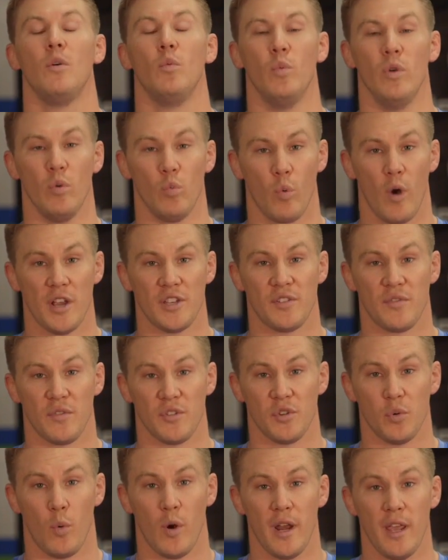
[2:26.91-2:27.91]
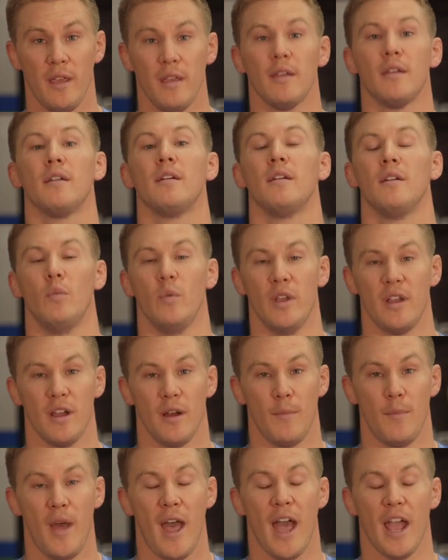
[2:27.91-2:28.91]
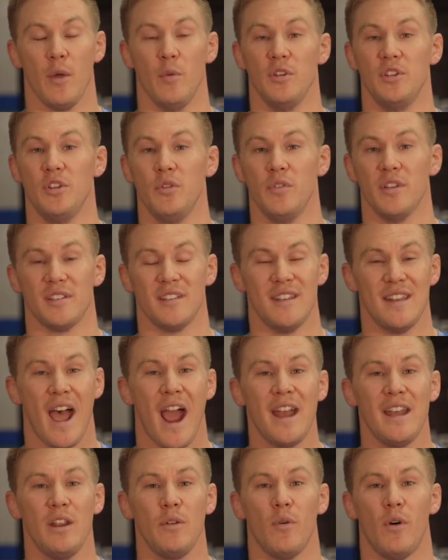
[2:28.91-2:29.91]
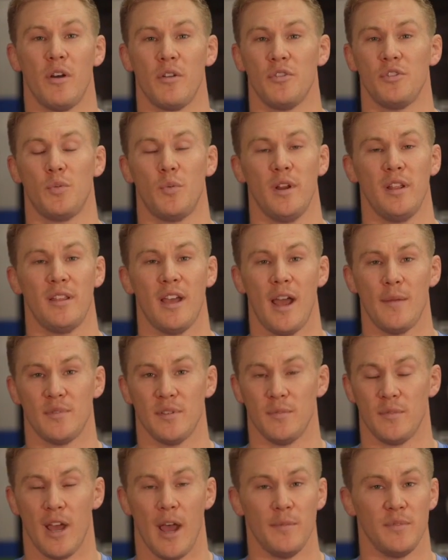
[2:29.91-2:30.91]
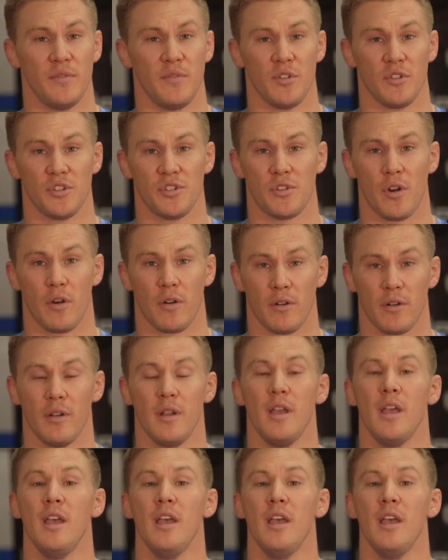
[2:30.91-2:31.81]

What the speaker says: We rest for 20, we come back. And we do this 90 to 120 times sometimes if you're a starter.